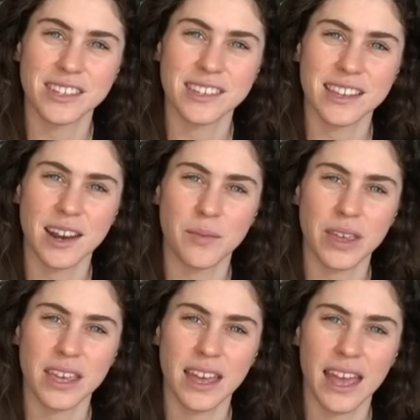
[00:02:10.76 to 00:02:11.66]
this is gonna
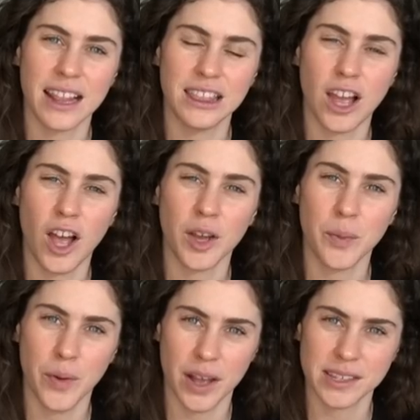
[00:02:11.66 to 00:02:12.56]
be a
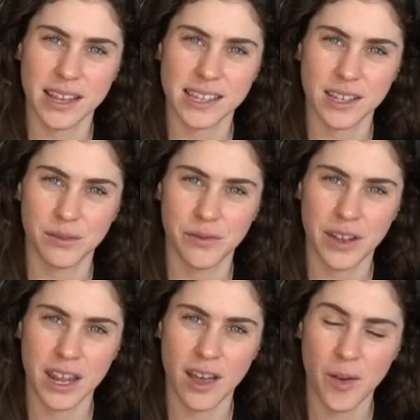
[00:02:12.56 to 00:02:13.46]
long process of a
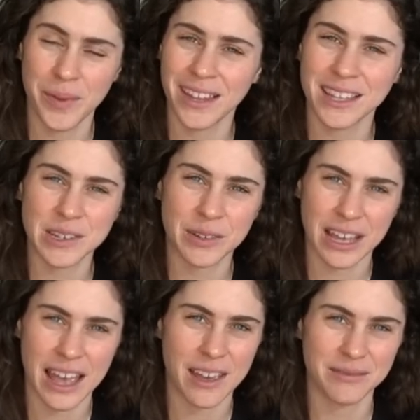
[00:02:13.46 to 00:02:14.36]
video, but that's
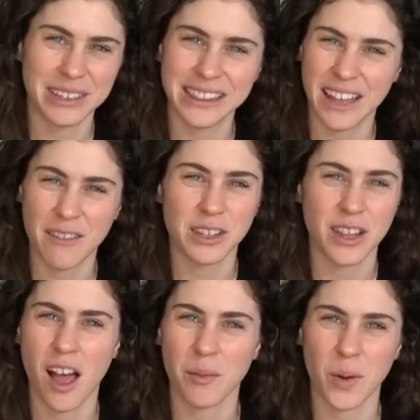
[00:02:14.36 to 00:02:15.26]
okay. We love a
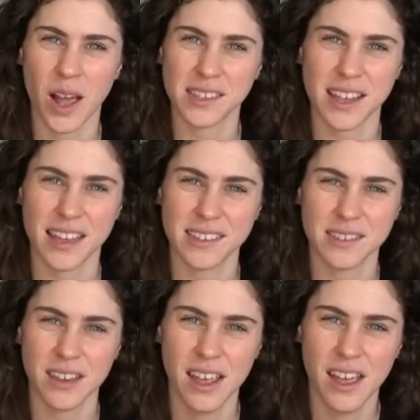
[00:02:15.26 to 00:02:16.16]
long process